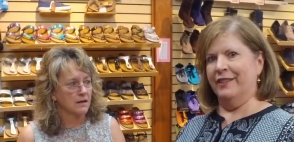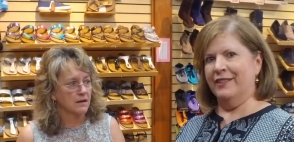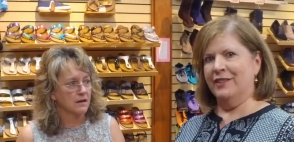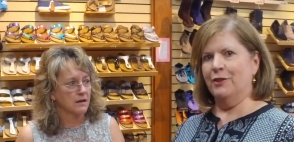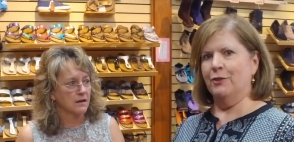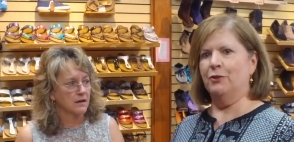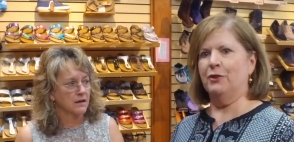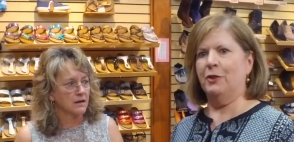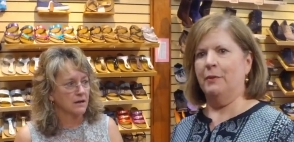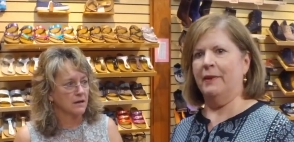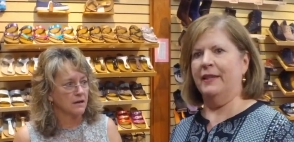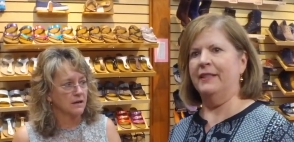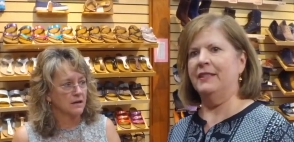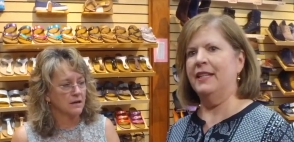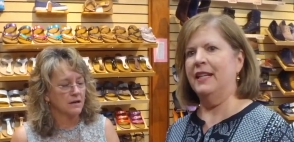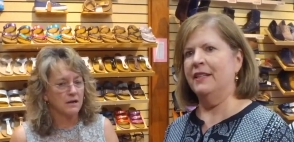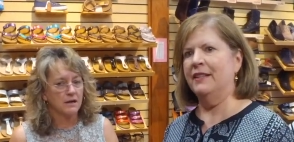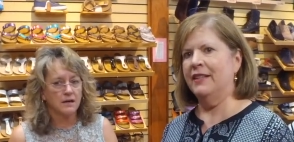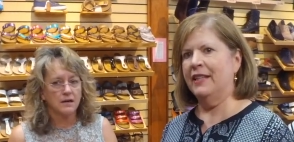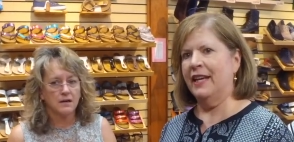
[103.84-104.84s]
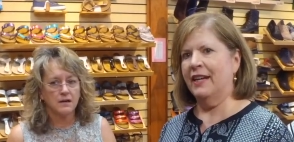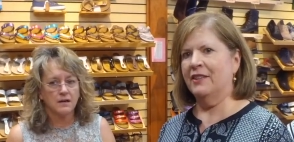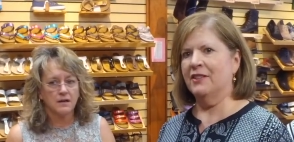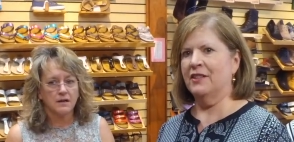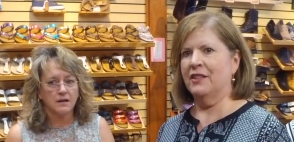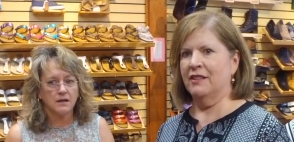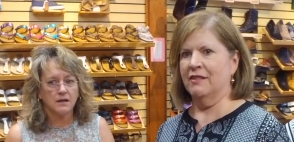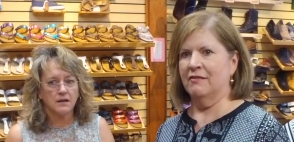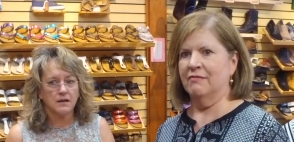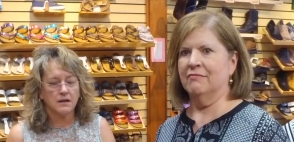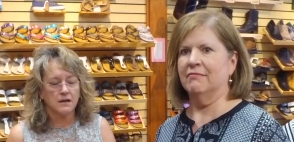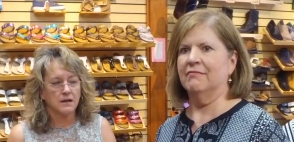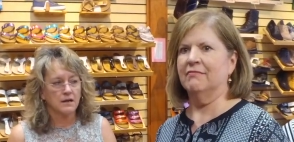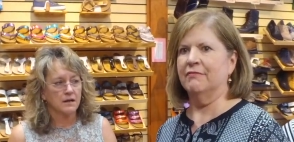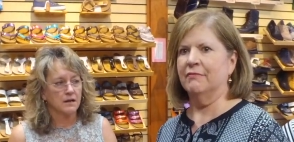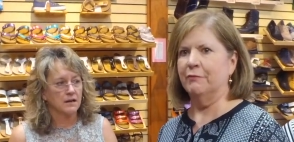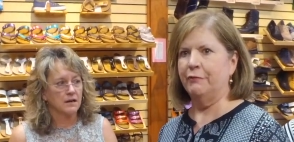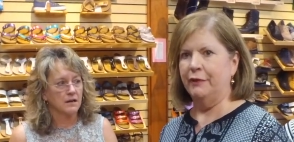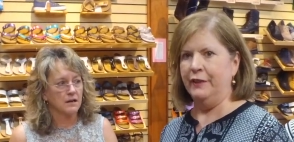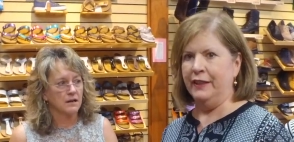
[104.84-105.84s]
Speaker 1: It's usually about 10,000
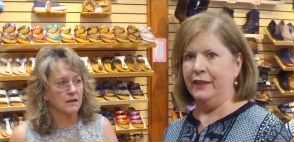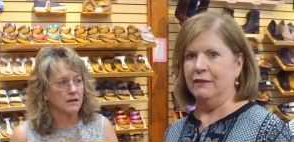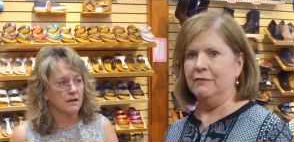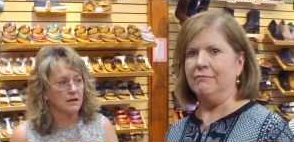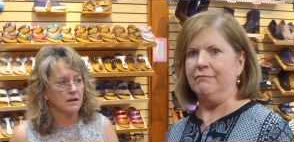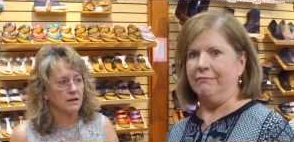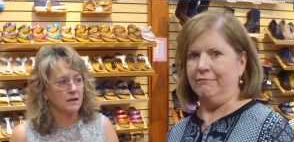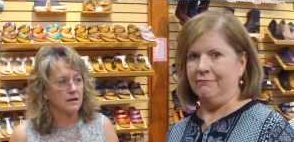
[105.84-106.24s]
feet.